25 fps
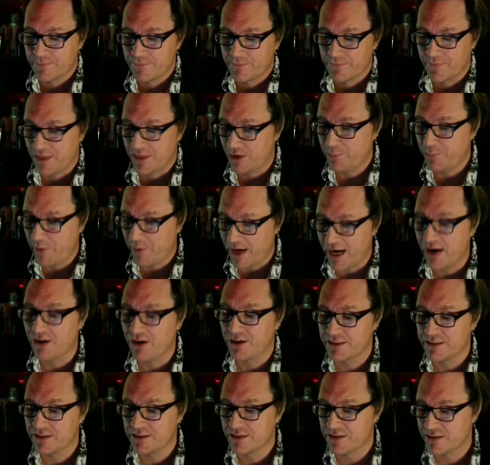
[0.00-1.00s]
their
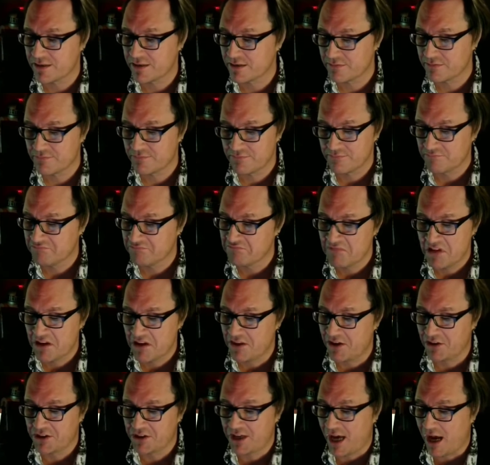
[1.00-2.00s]
parents,
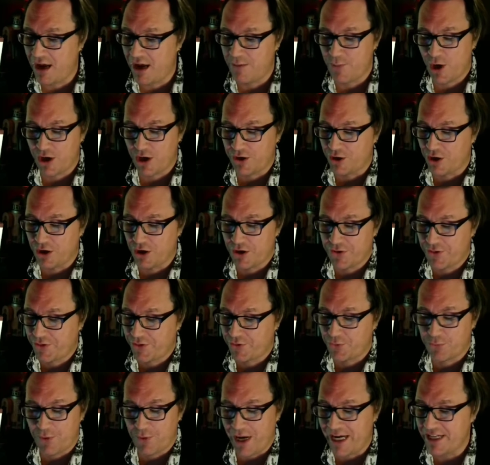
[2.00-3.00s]
their time on earth,
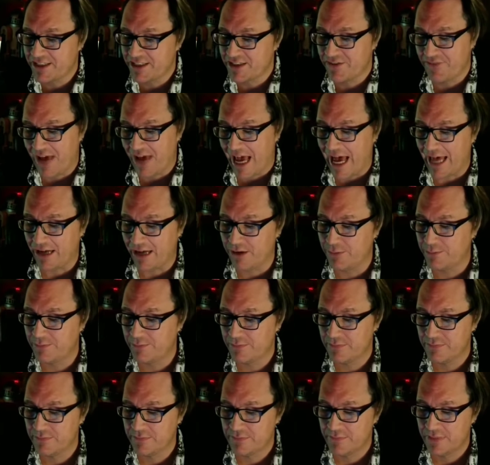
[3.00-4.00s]
the race of Adam,
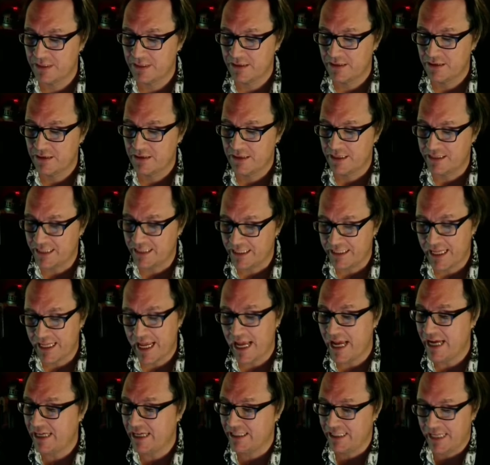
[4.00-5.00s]
and the
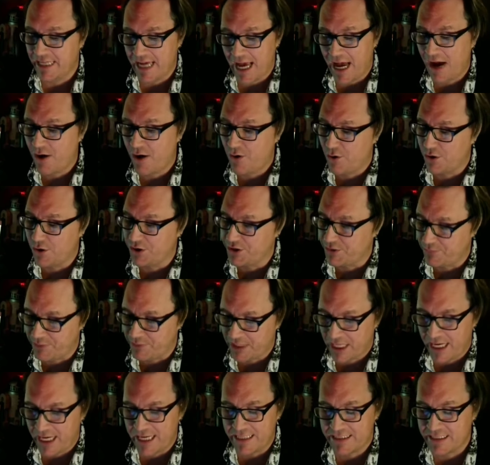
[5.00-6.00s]
day and the hour and the
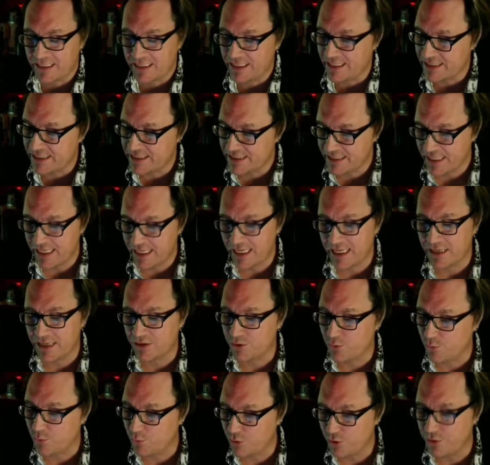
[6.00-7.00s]
place and the seed and
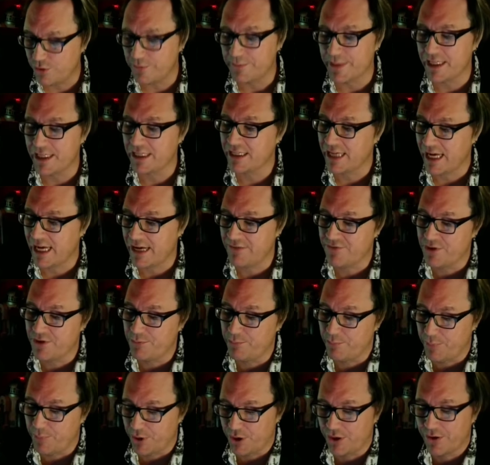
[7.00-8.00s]
the womb that gave
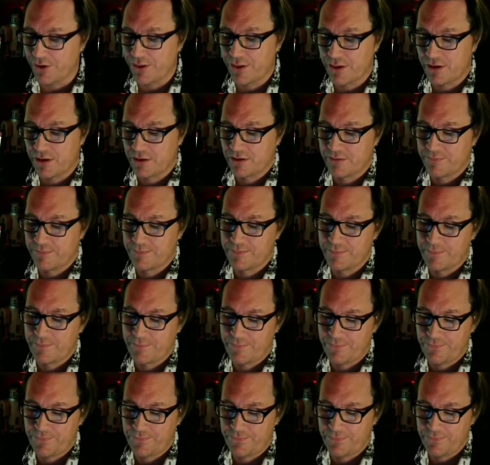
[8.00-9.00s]
them birth.
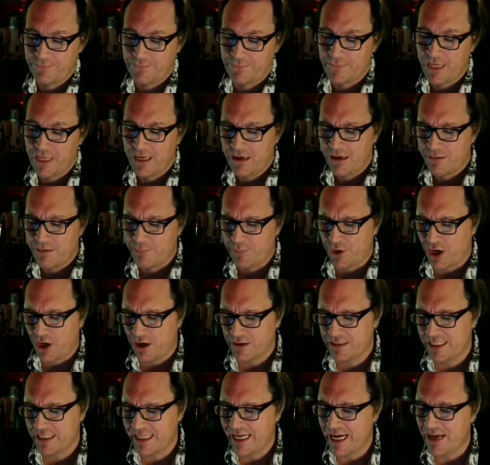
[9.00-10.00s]
But
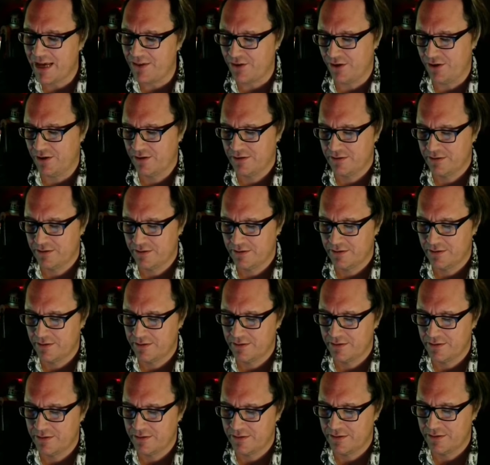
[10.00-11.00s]
altogether,
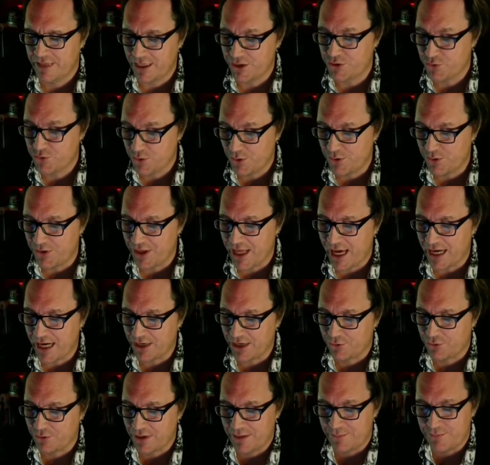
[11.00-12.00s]
they drew to
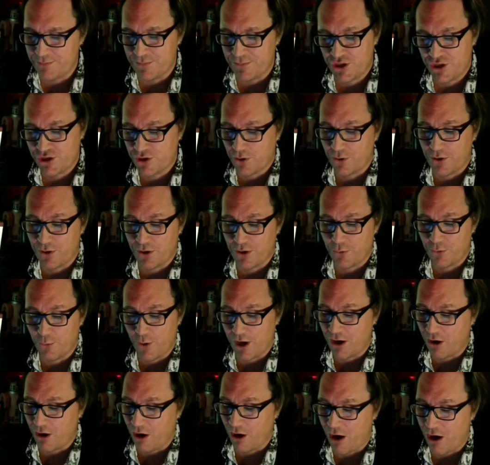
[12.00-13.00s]
that grim shore
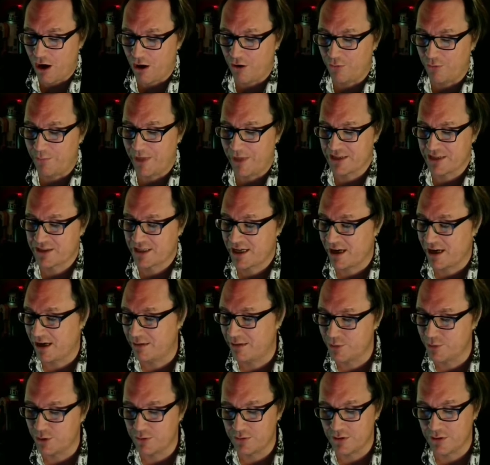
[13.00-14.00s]
where all must
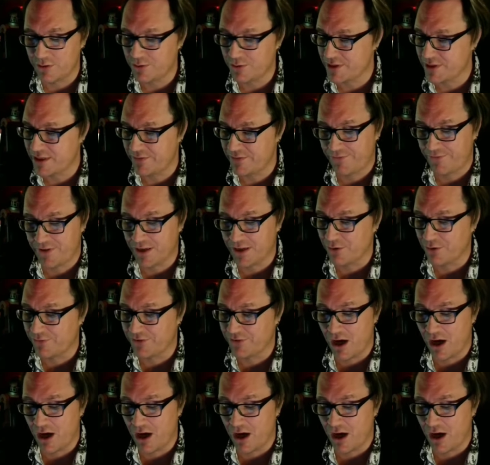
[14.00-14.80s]
come who lose the fear of